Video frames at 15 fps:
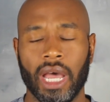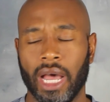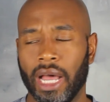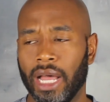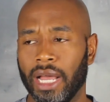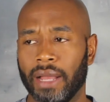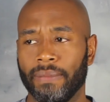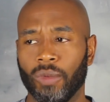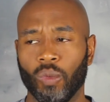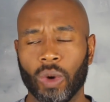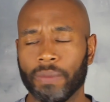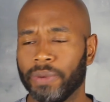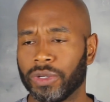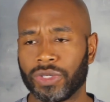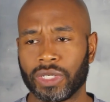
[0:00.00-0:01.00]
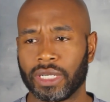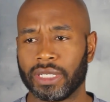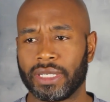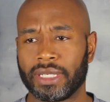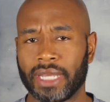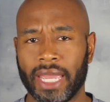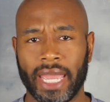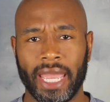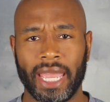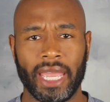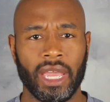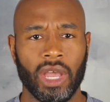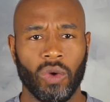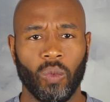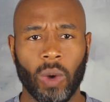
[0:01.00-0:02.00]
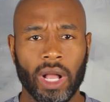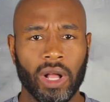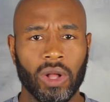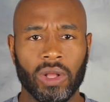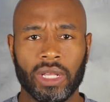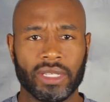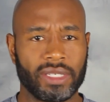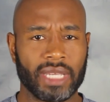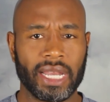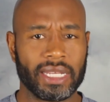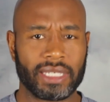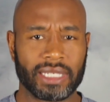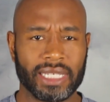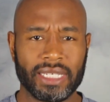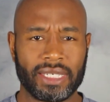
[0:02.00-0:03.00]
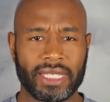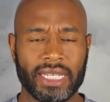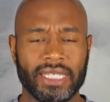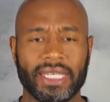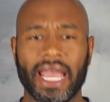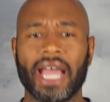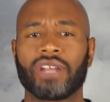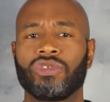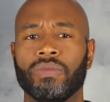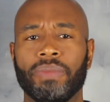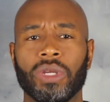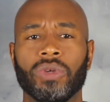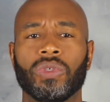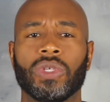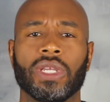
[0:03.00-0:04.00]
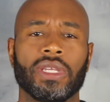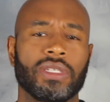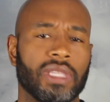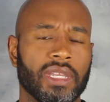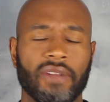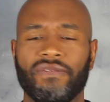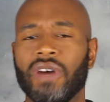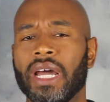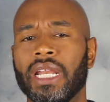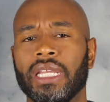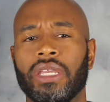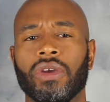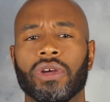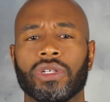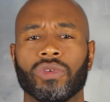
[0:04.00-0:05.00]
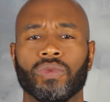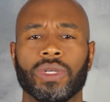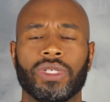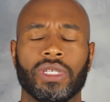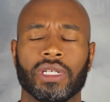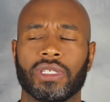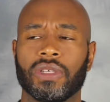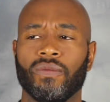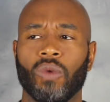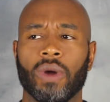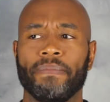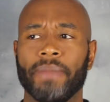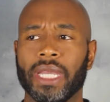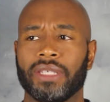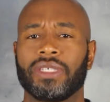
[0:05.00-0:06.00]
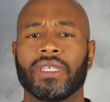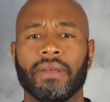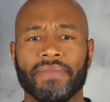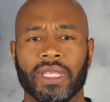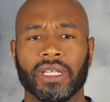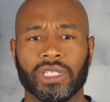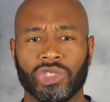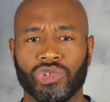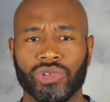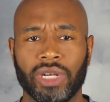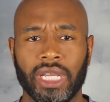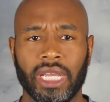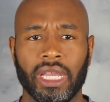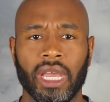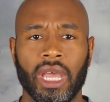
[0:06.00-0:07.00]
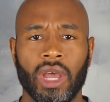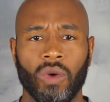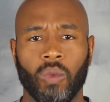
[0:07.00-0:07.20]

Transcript: One person could say, well, science lists these attributes as the defining characteristics of what makes something a tree,